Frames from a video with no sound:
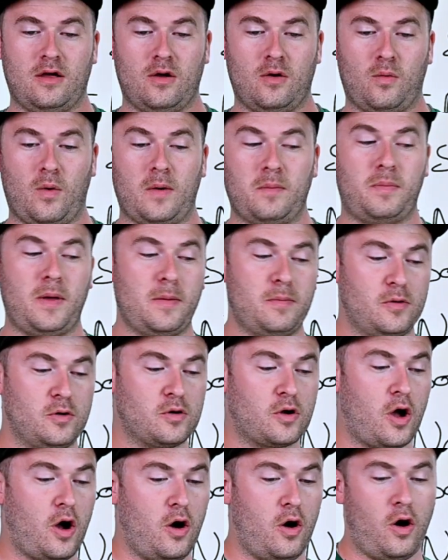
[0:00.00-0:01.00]
When people
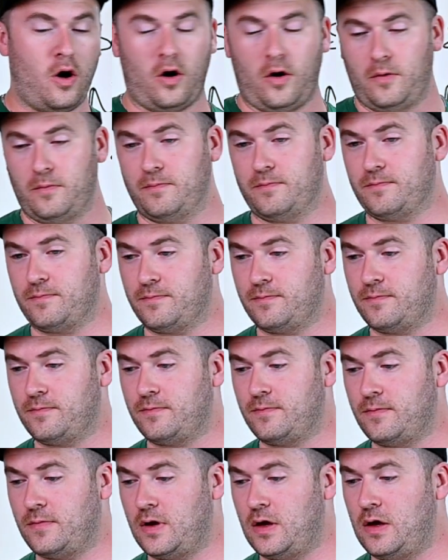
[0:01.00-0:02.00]
go home,
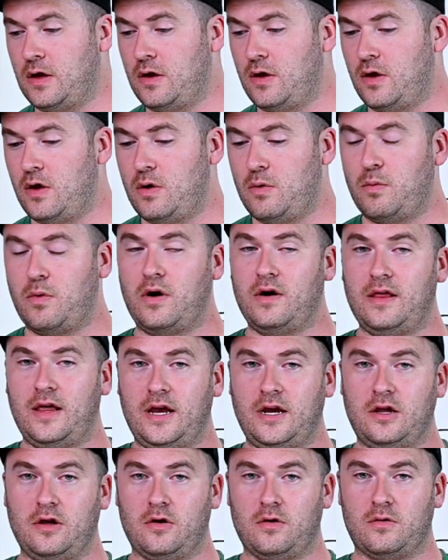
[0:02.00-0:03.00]
what
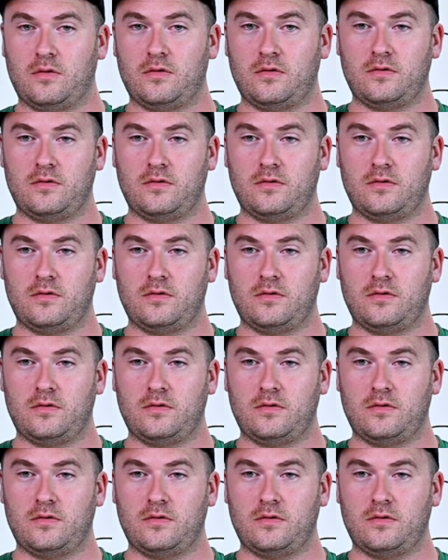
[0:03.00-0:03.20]
do?